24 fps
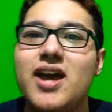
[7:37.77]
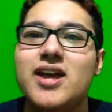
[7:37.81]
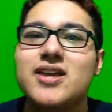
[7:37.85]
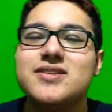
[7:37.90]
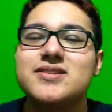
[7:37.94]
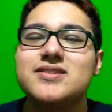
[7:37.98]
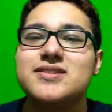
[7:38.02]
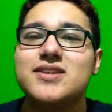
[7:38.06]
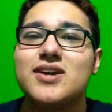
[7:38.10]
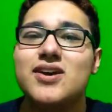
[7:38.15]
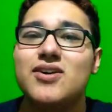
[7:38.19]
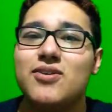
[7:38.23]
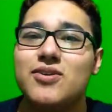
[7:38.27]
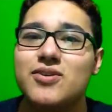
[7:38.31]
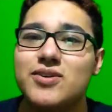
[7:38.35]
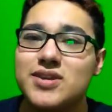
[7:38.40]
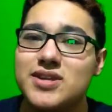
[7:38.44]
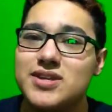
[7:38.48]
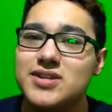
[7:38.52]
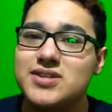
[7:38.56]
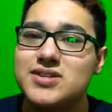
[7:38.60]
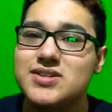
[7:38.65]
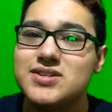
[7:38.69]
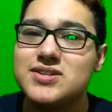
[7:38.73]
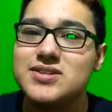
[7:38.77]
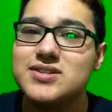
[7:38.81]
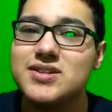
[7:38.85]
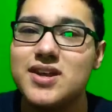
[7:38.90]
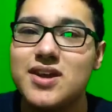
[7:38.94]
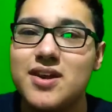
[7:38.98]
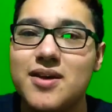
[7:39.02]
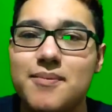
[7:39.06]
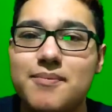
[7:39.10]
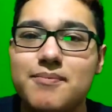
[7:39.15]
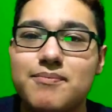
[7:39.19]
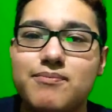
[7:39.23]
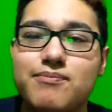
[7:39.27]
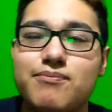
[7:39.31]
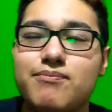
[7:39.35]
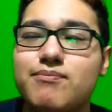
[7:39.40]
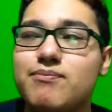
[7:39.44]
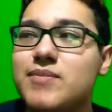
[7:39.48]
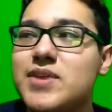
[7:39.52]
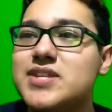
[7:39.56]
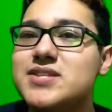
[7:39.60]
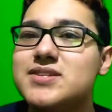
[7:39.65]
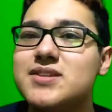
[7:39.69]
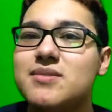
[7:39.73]
So he just
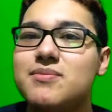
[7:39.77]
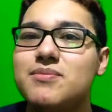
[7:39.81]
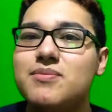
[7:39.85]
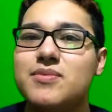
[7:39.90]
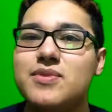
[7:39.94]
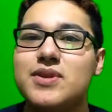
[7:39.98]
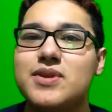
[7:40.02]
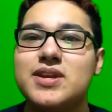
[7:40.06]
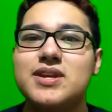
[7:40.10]
meets up.